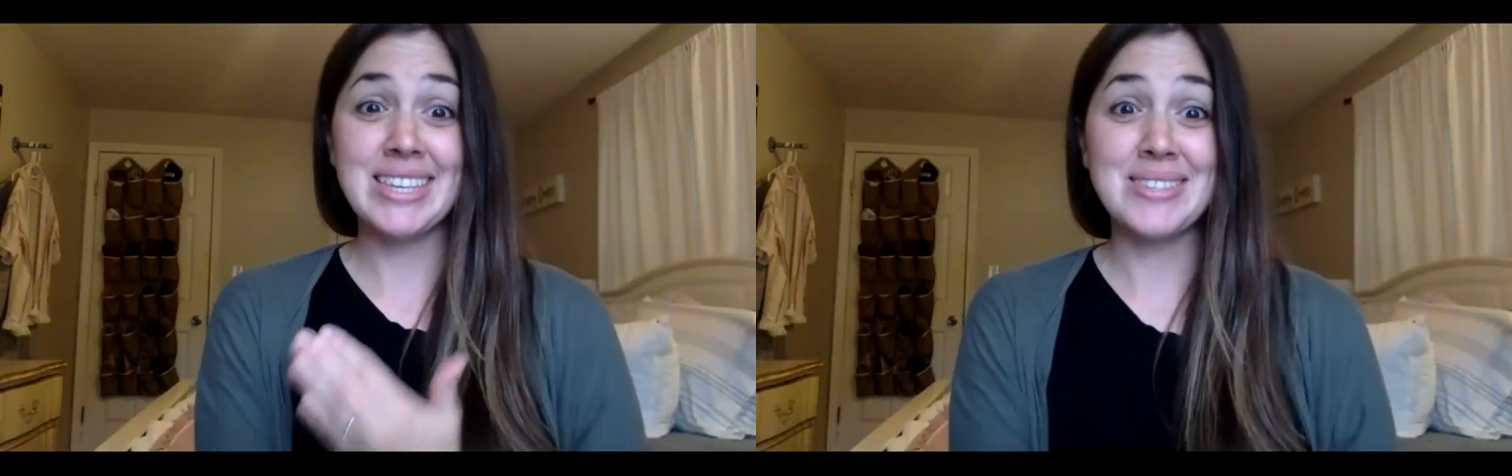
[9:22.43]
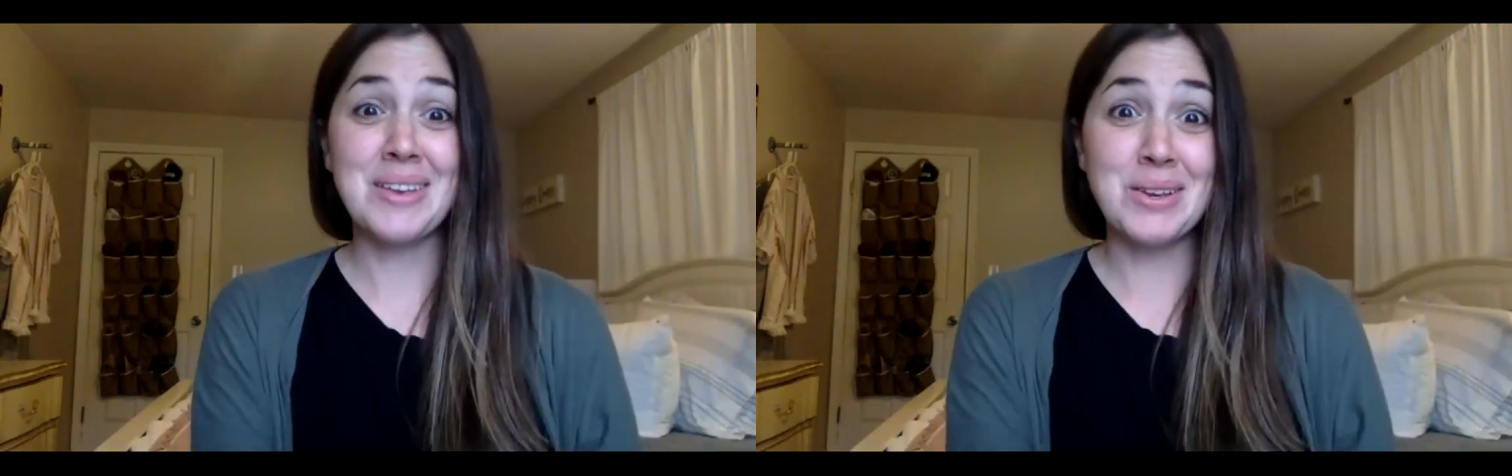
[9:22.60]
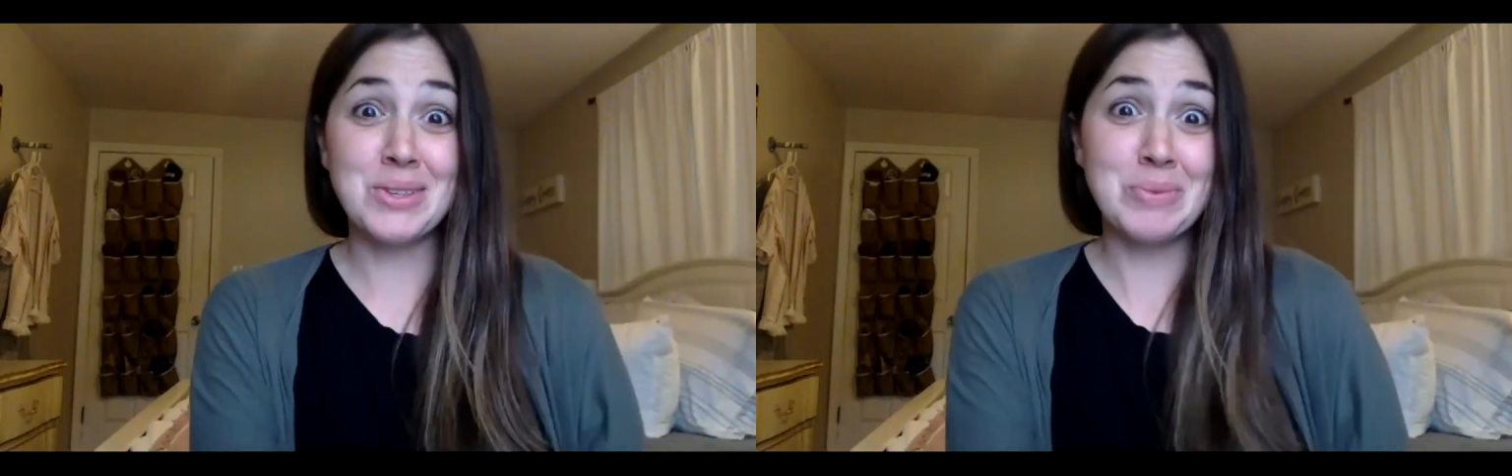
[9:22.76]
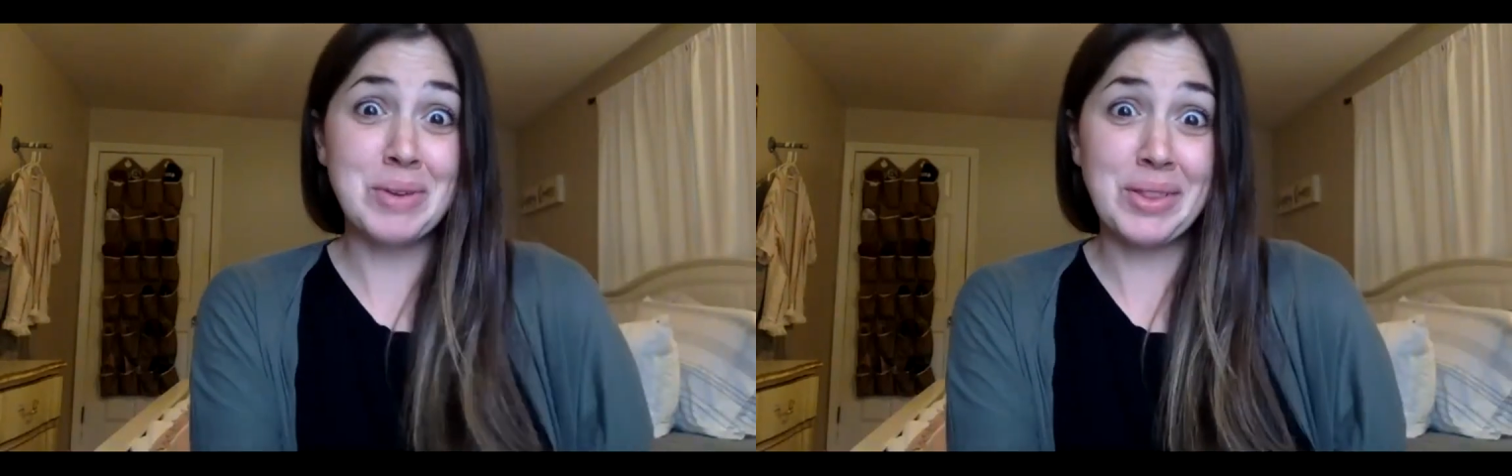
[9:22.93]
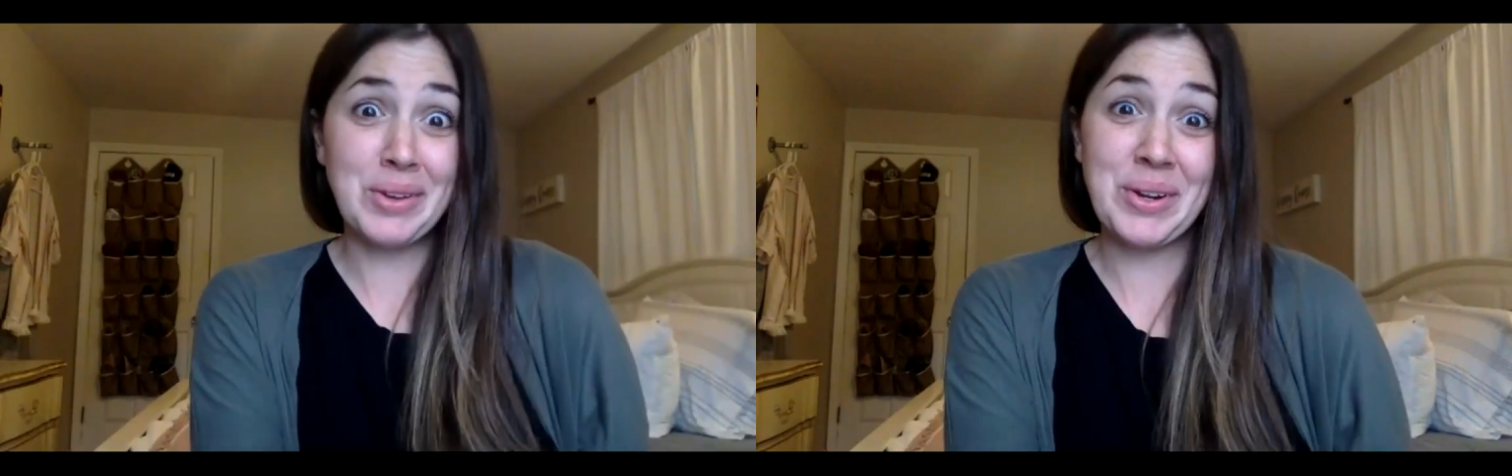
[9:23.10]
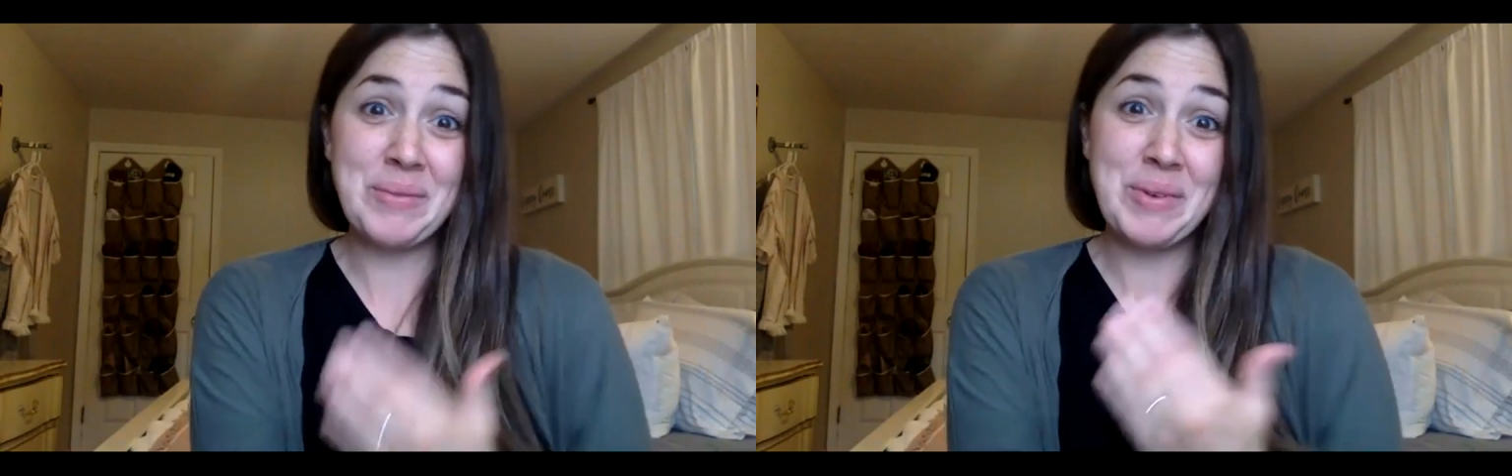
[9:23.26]
as long as we
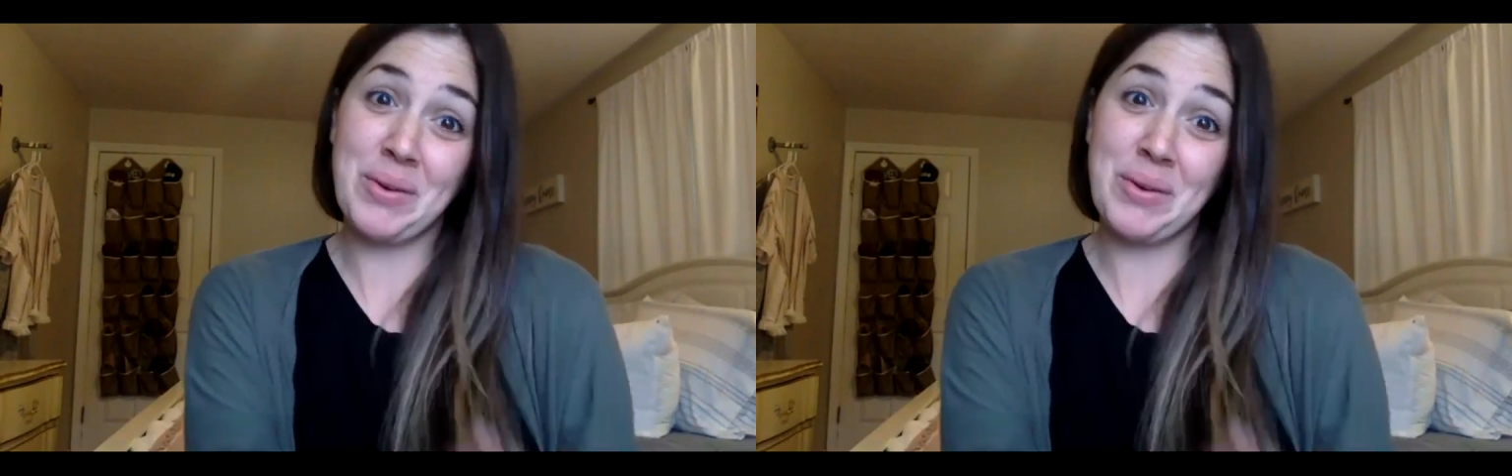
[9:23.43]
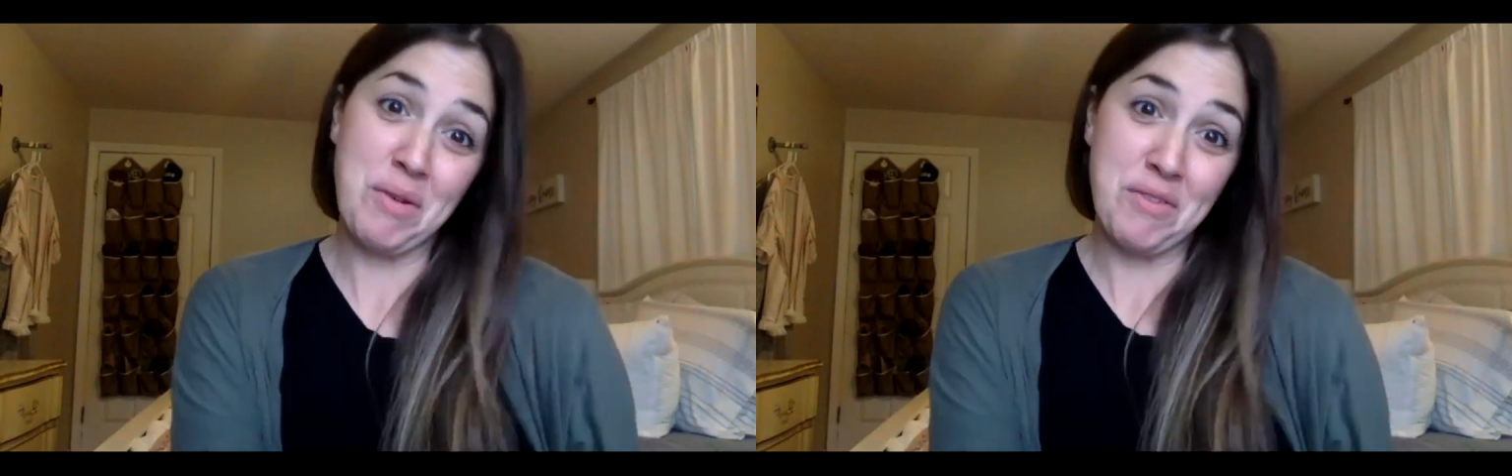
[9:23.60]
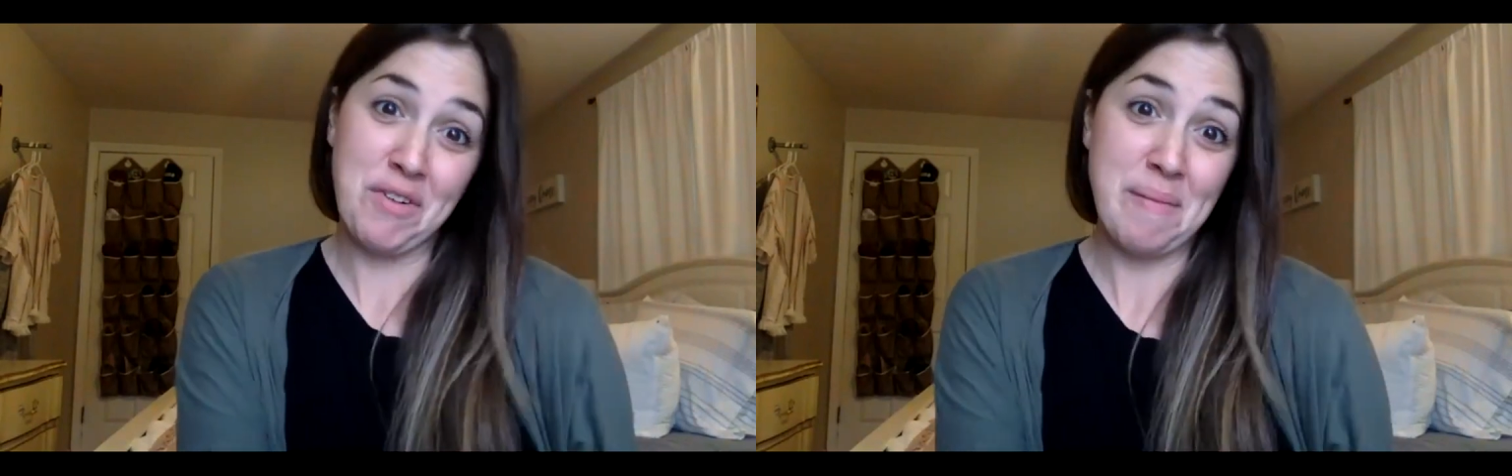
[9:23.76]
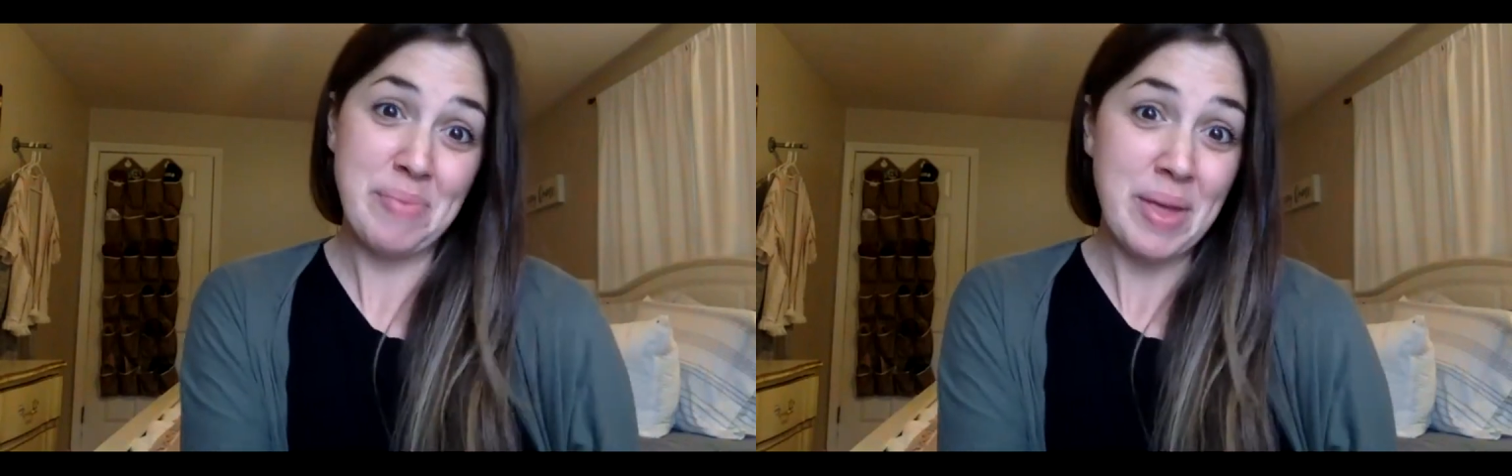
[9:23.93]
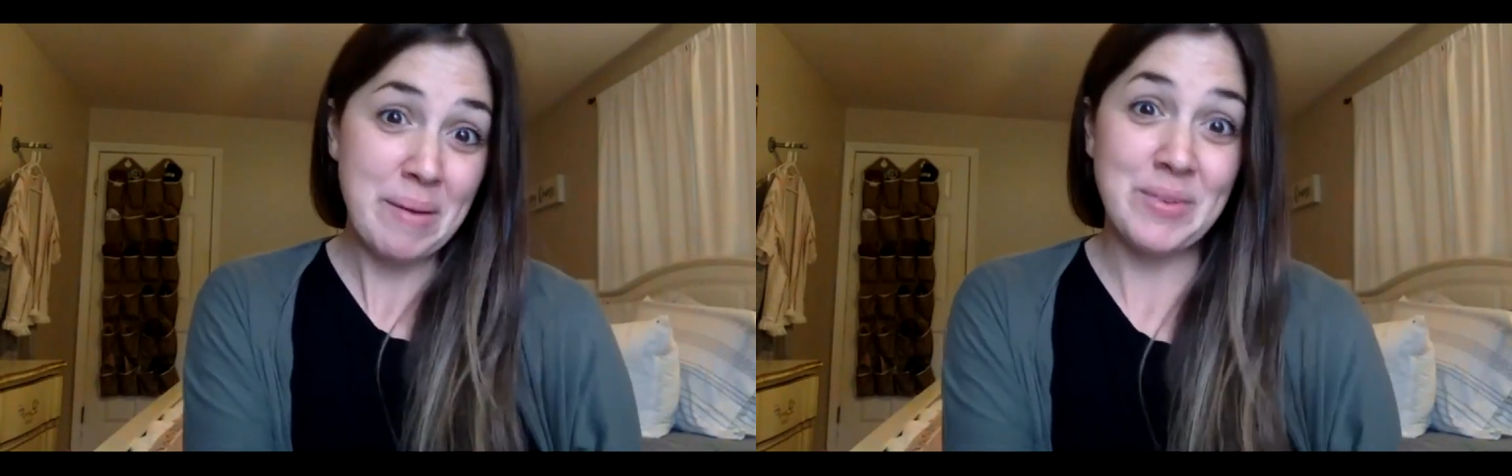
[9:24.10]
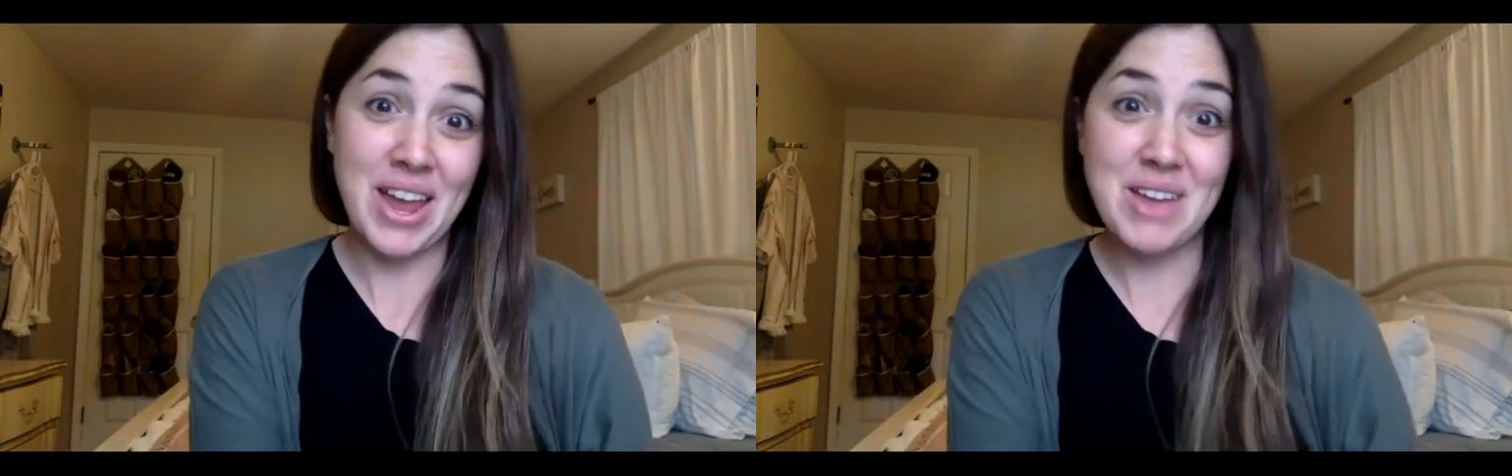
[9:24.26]
learn and we grow from
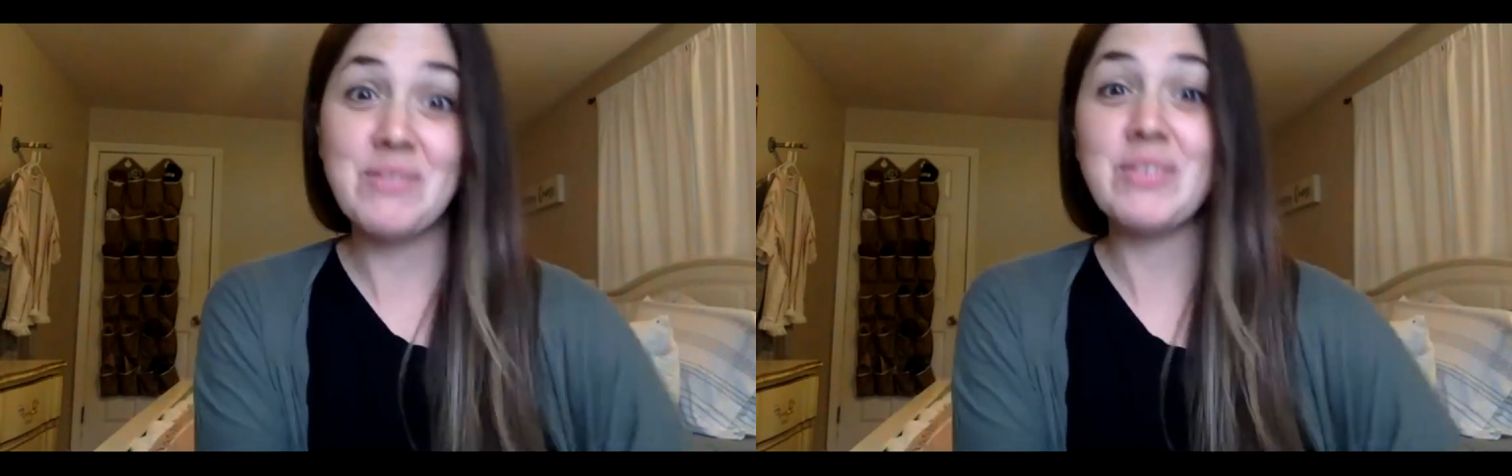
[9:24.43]
them, right?